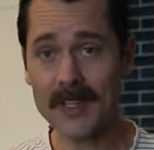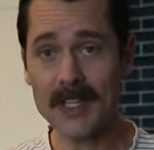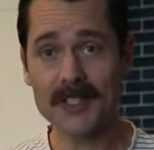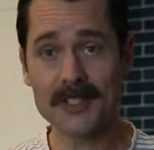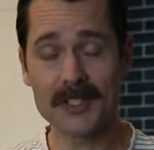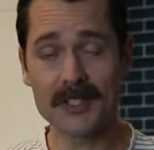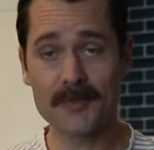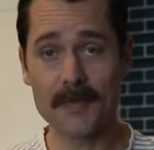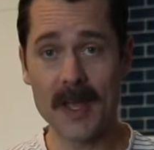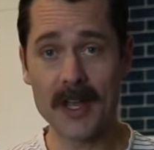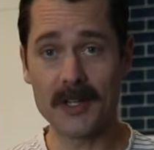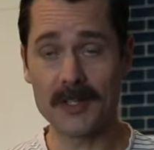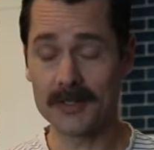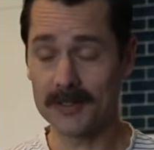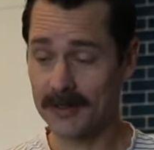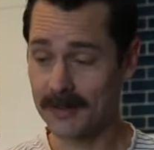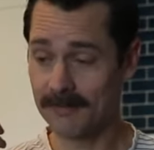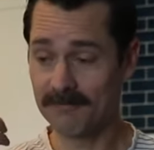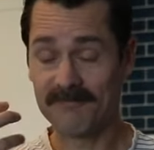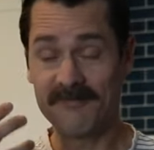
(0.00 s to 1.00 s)

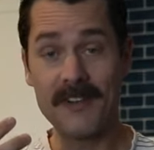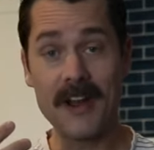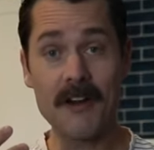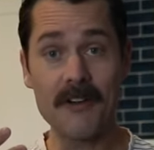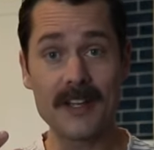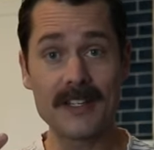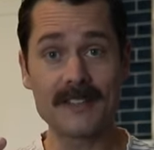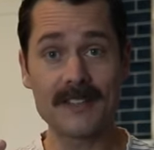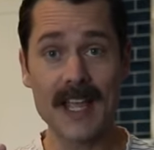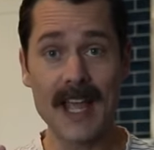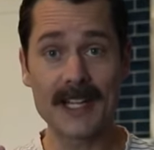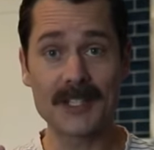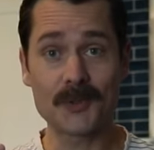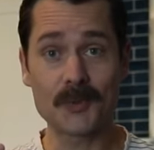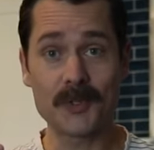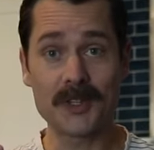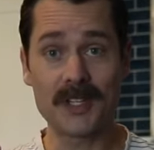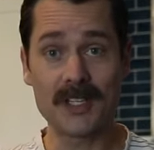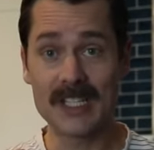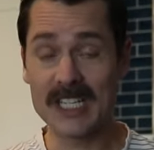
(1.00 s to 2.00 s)
Smells very intense
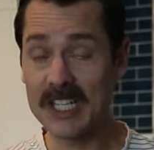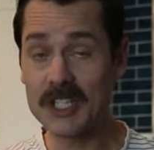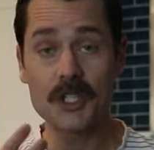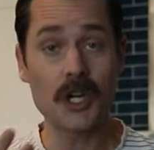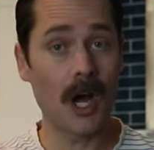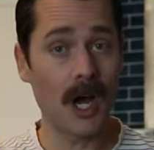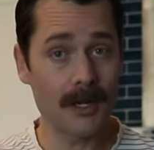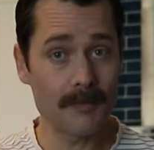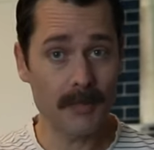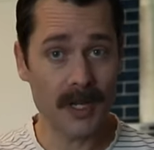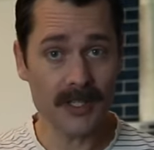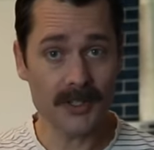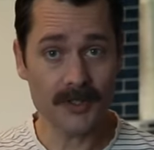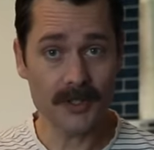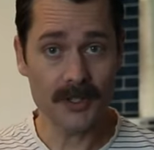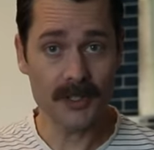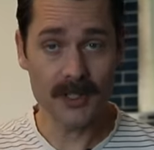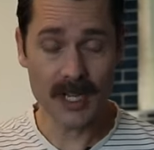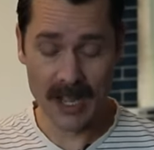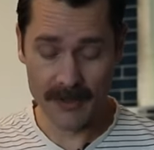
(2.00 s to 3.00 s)
with the Dijon
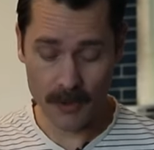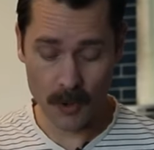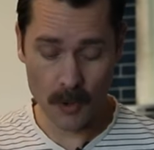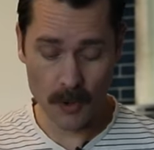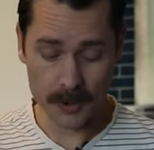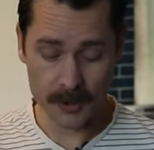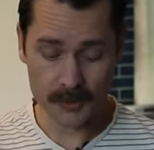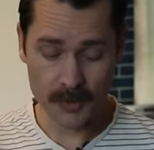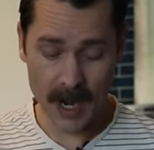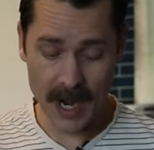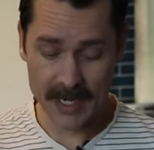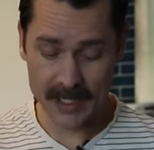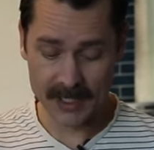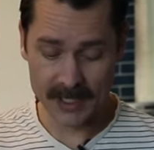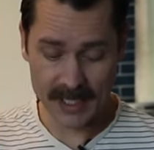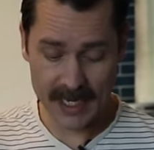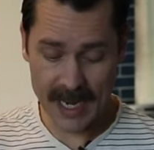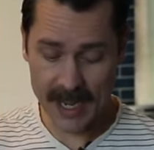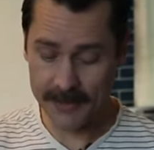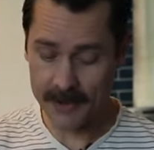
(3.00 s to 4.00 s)
mustard and the horseradish
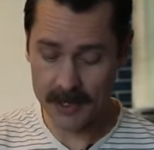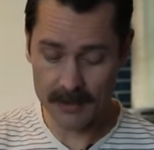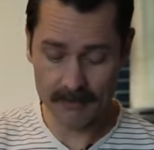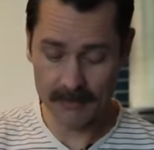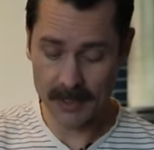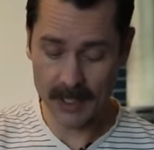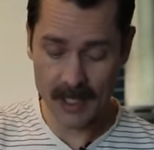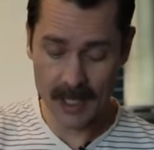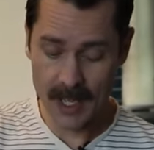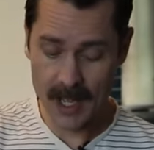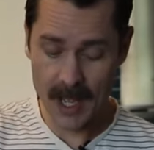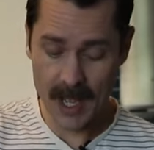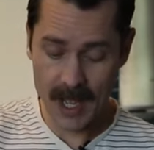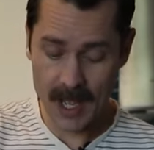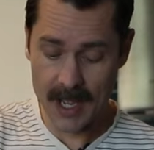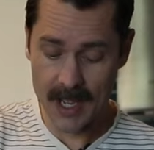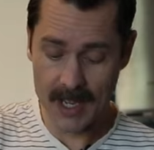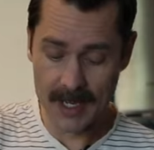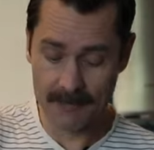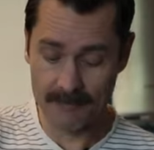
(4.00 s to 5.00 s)
together.
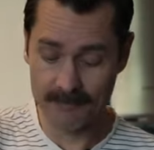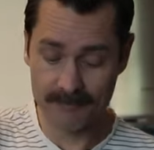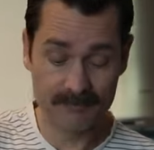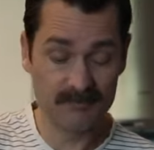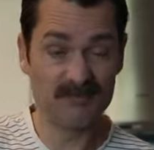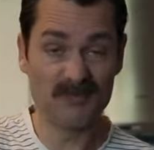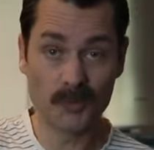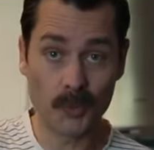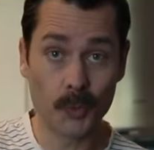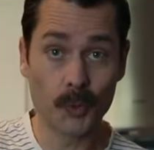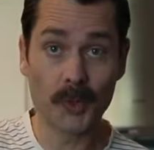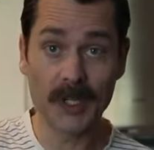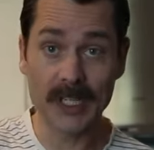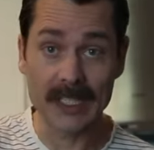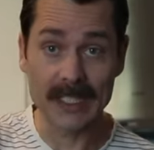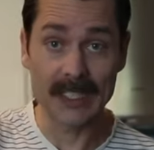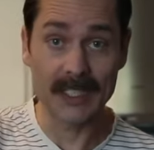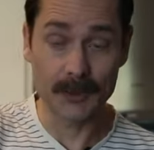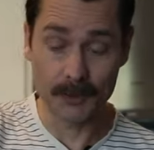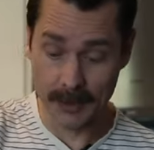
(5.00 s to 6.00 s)
I
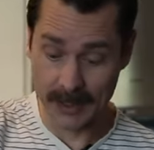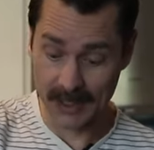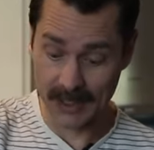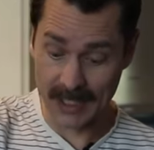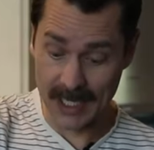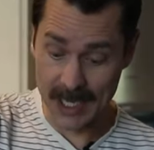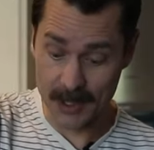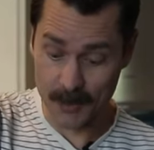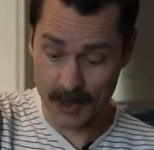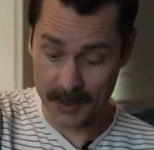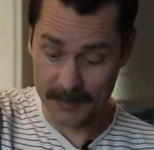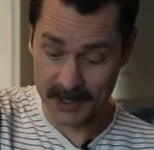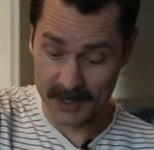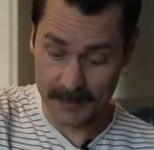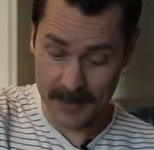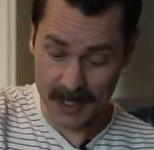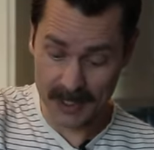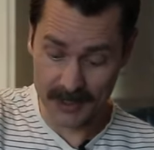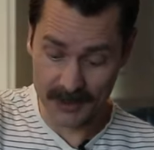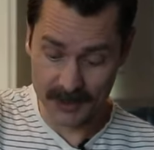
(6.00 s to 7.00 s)
really, really like what I'm
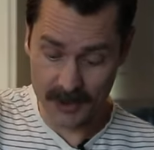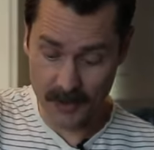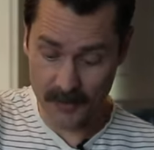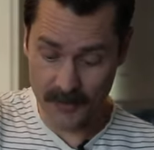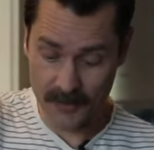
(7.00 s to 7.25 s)
smelling so